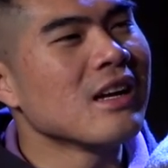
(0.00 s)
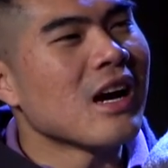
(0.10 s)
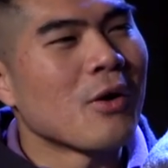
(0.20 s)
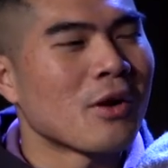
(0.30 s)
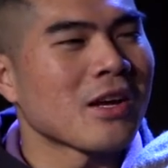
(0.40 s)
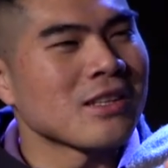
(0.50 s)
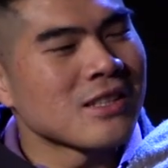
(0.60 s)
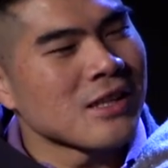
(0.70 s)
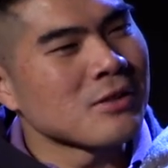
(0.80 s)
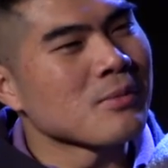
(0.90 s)
I want to
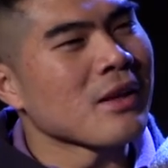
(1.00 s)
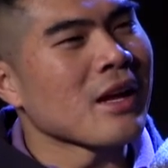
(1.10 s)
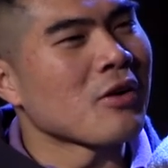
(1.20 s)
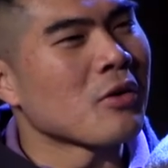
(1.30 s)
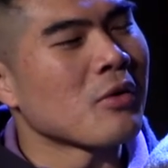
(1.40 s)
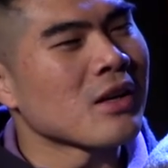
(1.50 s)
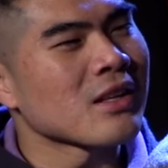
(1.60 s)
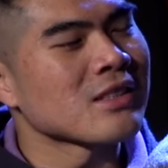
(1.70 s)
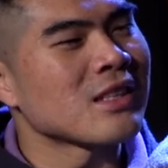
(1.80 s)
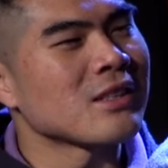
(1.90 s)
continue playing or I want to
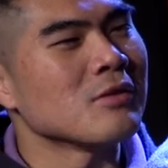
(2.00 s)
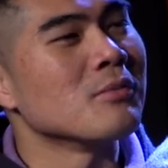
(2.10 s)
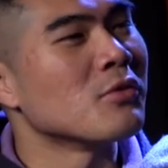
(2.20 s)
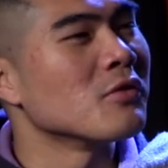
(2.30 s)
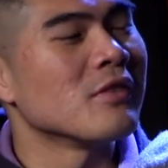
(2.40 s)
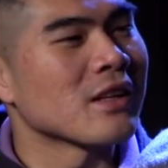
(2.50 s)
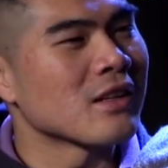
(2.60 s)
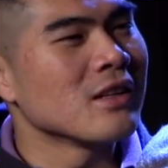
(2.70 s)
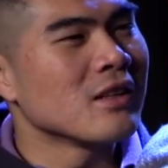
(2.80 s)
continue improving?